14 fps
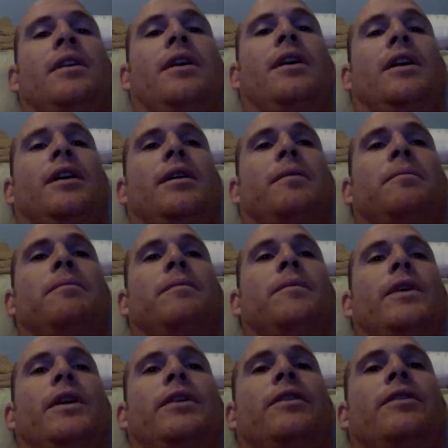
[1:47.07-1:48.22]
I'm
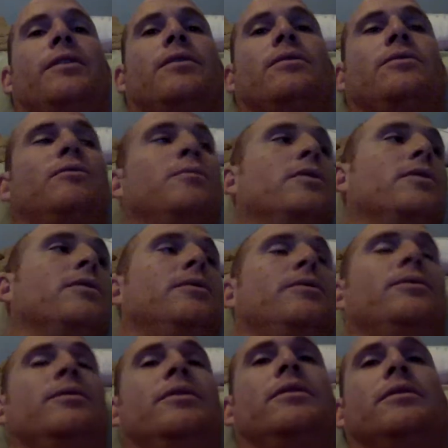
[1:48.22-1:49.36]
ready to go tomorrow
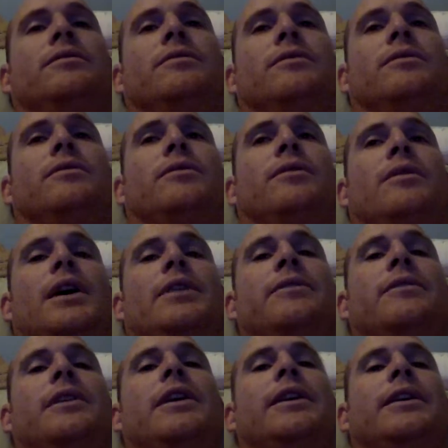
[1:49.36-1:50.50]
to the Orlando
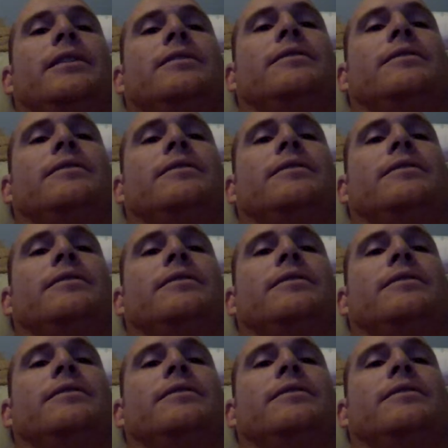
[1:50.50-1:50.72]
clinic.